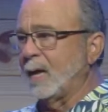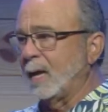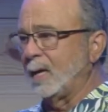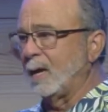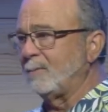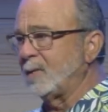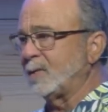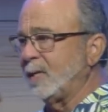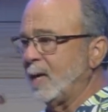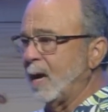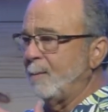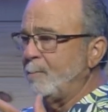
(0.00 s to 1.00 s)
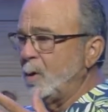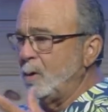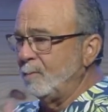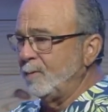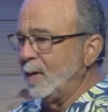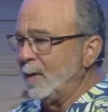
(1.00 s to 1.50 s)
I'd love to see God
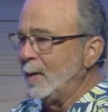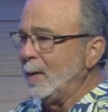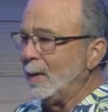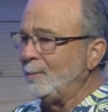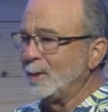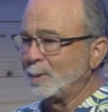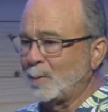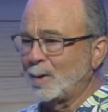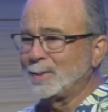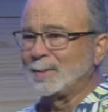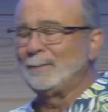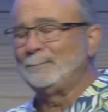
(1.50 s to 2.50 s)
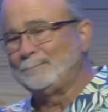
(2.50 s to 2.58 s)
move in this person.